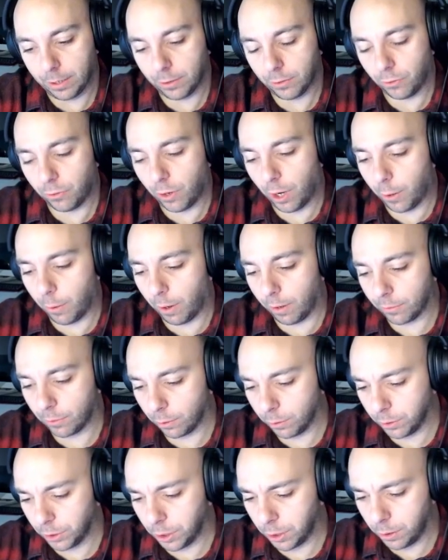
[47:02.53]
So, I've
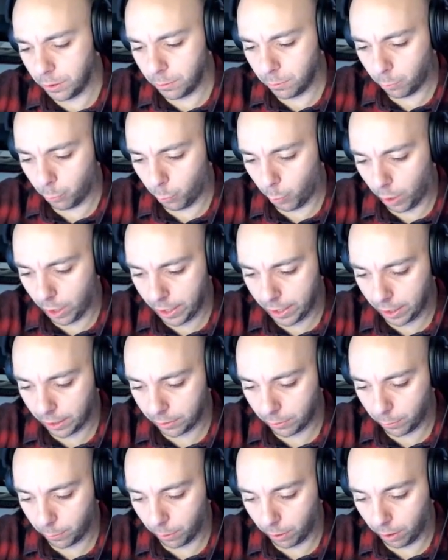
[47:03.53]
told you why I
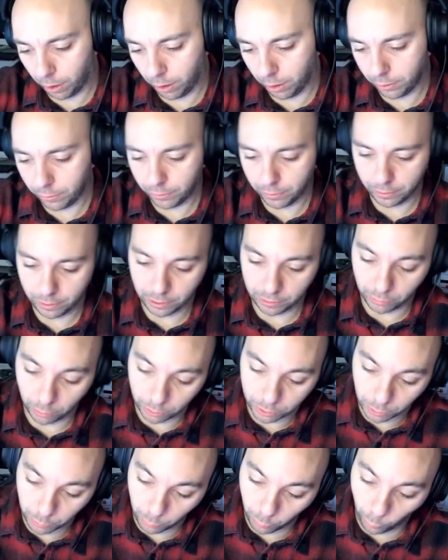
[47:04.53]
do art. I
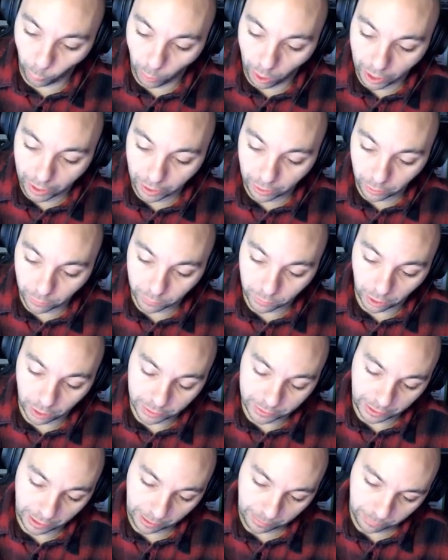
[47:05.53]
told you why I love
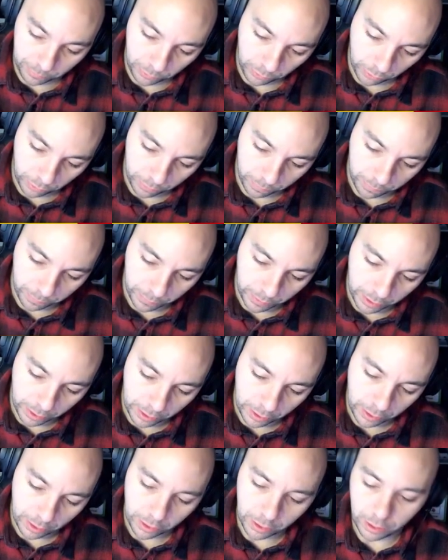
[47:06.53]
card games.
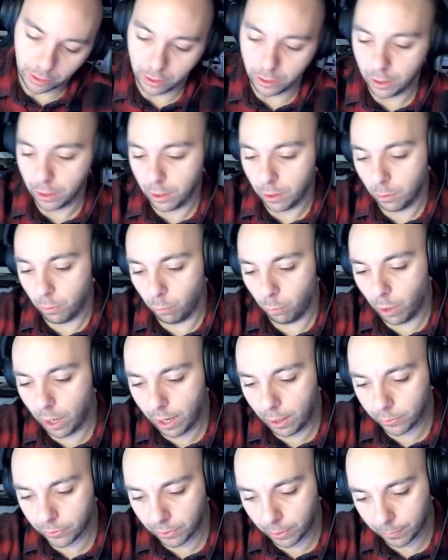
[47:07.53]
What
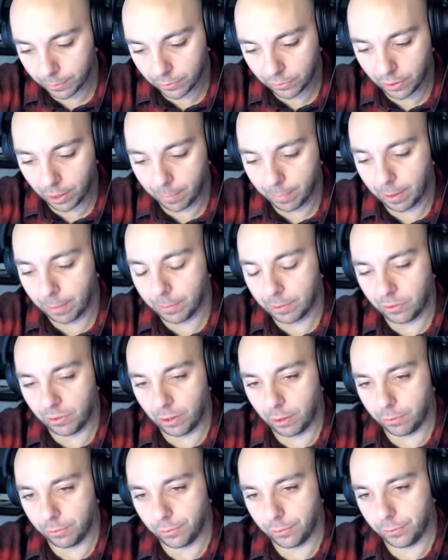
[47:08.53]
else can we say about
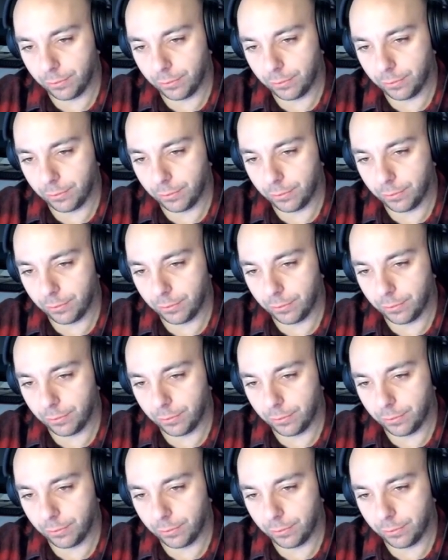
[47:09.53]
myself?